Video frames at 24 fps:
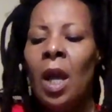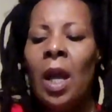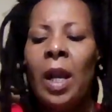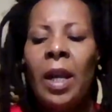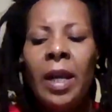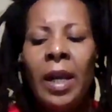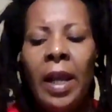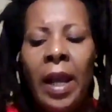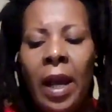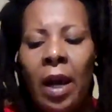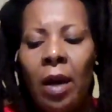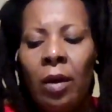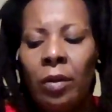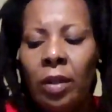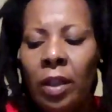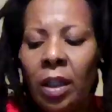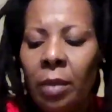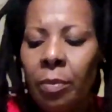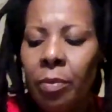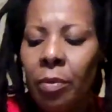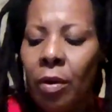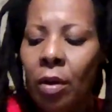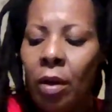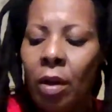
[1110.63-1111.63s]
Now,
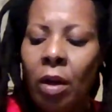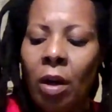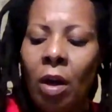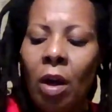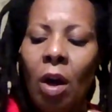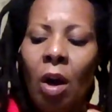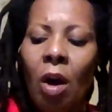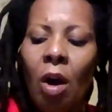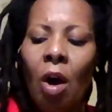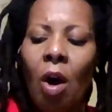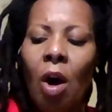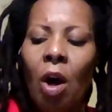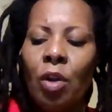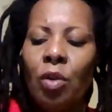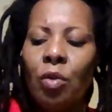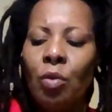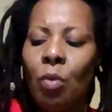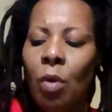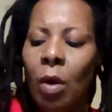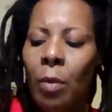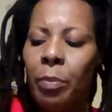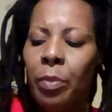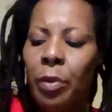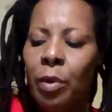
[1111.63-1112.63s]
Libra, are you
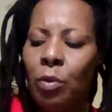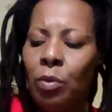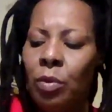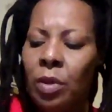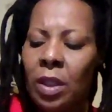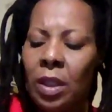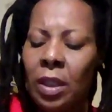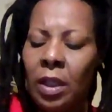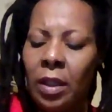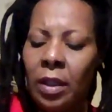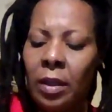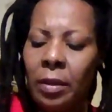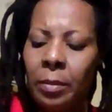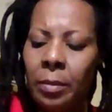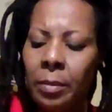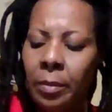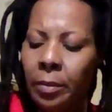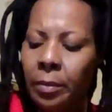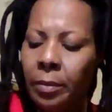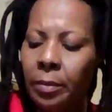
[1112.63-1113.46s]
abusing them?